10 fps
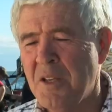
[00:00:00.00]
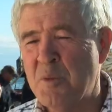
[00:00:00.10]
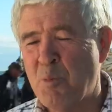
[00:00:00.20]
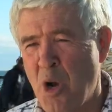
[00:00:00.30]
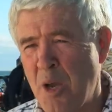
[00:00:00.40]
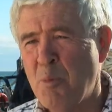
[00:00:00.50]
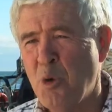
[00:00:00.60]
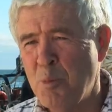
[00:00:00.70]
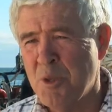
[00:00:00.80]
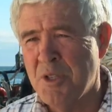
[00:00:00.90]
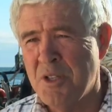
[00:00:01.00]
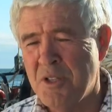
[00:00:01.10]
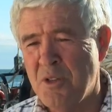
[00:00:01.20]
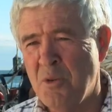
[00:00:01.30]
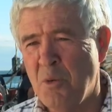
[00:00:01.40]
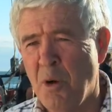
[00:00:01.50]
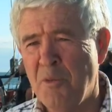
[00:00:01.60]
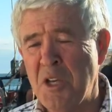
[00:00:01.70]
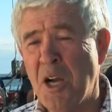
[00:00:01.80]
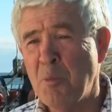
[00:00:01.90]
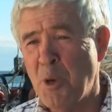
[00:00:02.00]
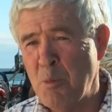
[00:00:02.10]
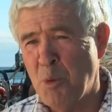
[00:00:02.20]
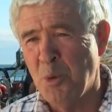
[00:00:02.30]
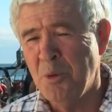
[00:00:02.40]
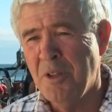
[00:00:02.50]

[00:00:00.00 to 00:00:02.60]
Its prime purpose is to offer young people